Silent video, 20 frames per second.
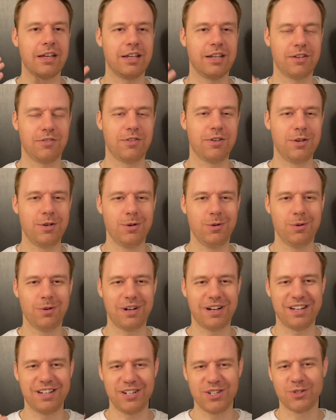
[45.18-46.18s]
If you
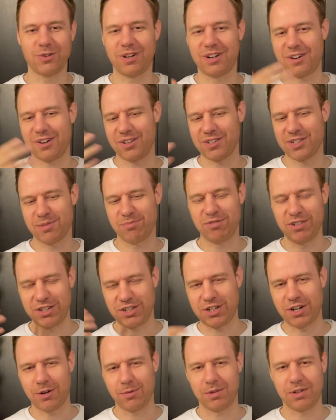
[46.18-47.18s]
uh, enjoyed it, also please
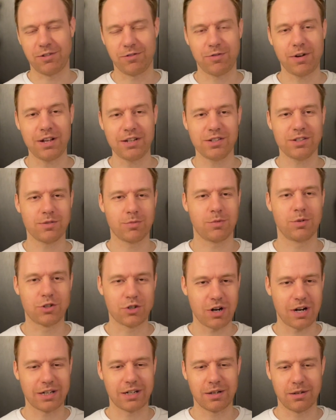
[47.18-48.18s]
share it with your friends. We're
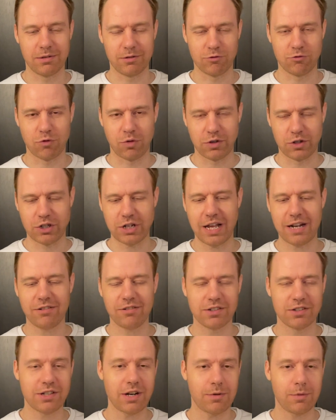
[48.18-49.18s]
trying to grow the channel,
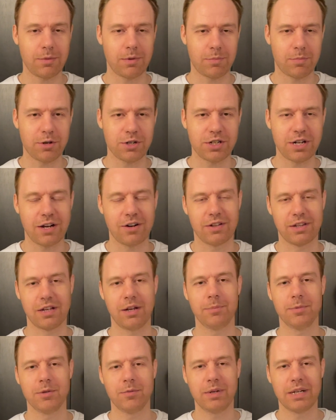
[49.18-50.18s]
et cetera. We appreciate all the
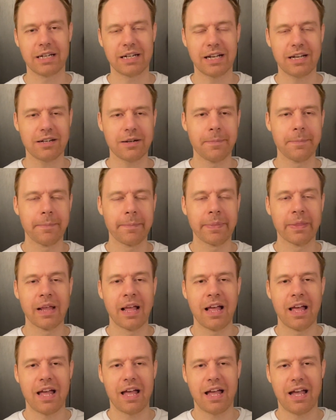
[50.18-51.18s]
help that we can get.
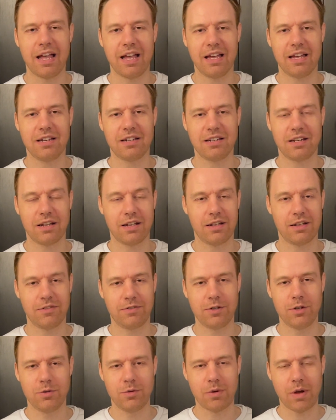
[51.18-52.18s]
And
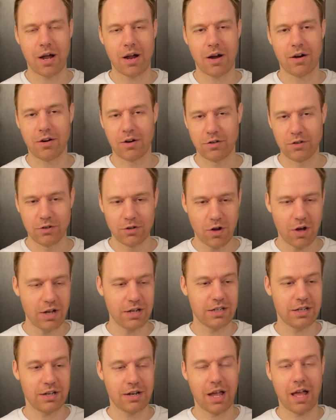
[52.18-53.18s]
if you are
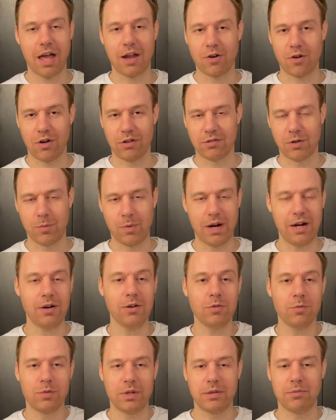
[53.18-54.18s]
not at all aware,
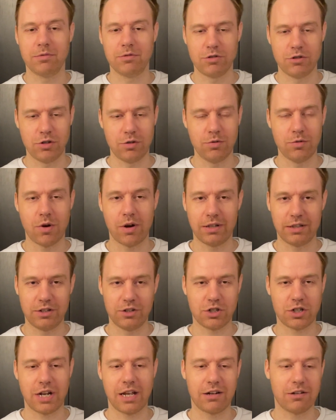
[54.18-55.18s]
we do on
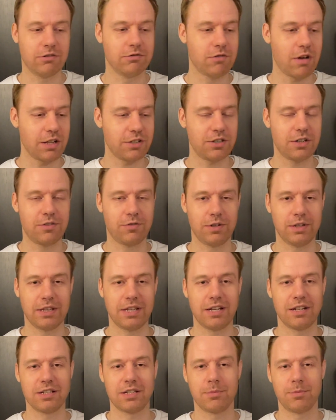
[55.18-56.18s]
this channel lots of different
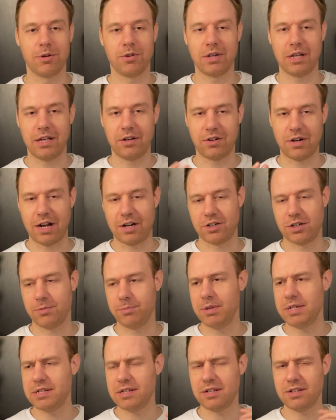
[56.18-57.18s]
things about international
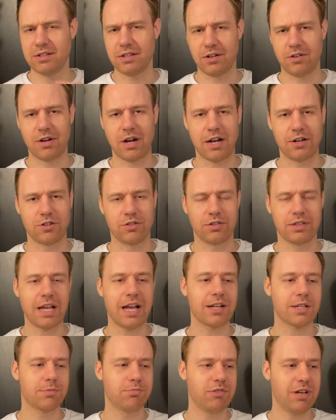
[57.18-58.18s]
business, international
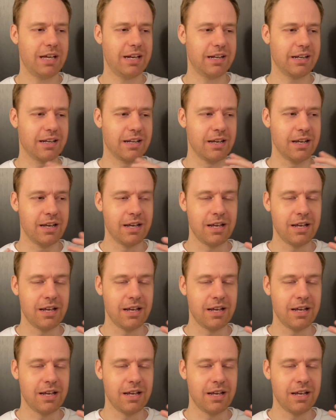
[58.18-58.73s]
tax planning,